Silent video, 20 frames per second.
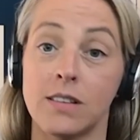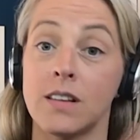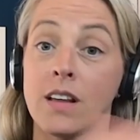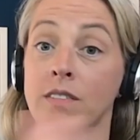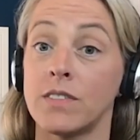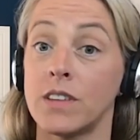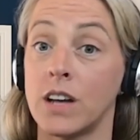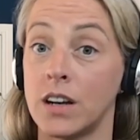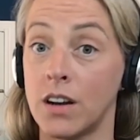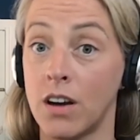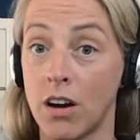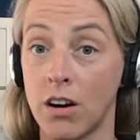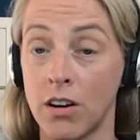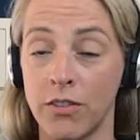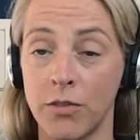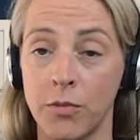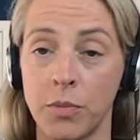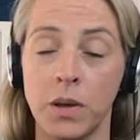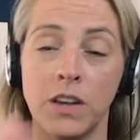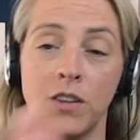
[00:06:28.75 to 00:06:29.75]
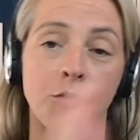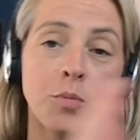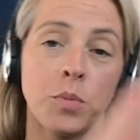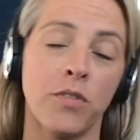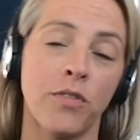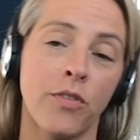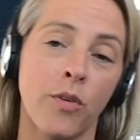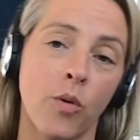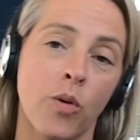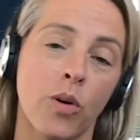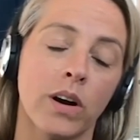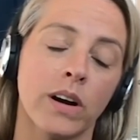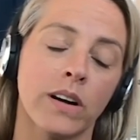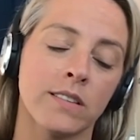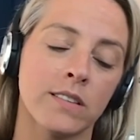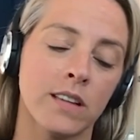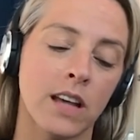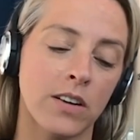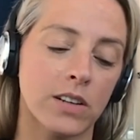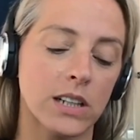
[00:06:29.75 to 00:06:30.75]
They've done RFPs before, et
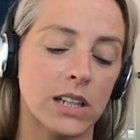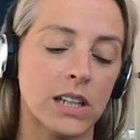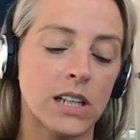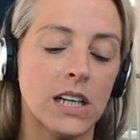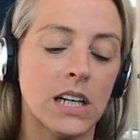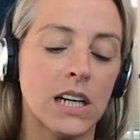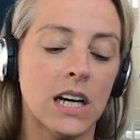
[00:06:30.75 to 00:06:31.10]
cetera.